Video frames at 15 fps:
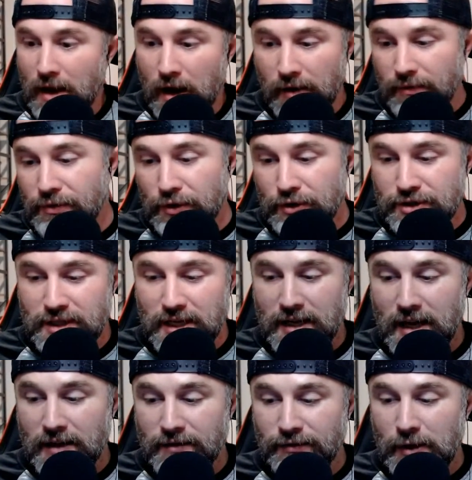of Thursday
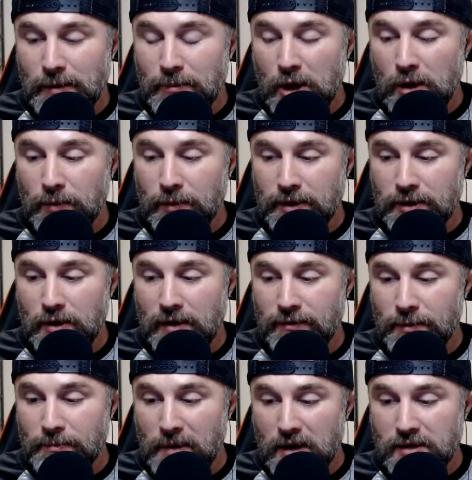Night Football when you have
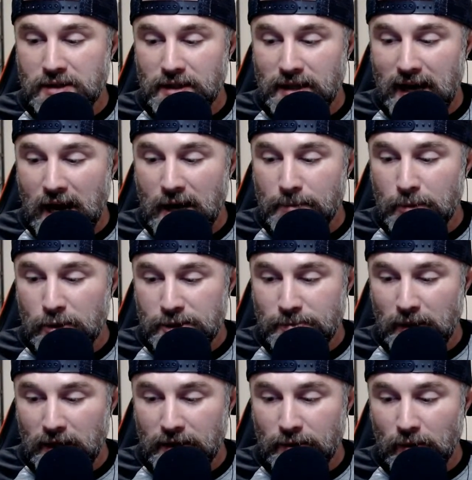the Bucs and the Cowboys
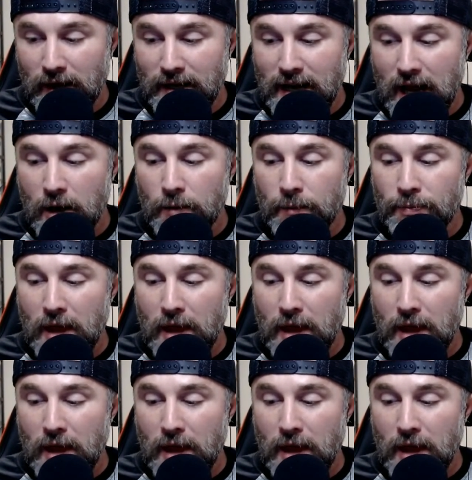playing right now.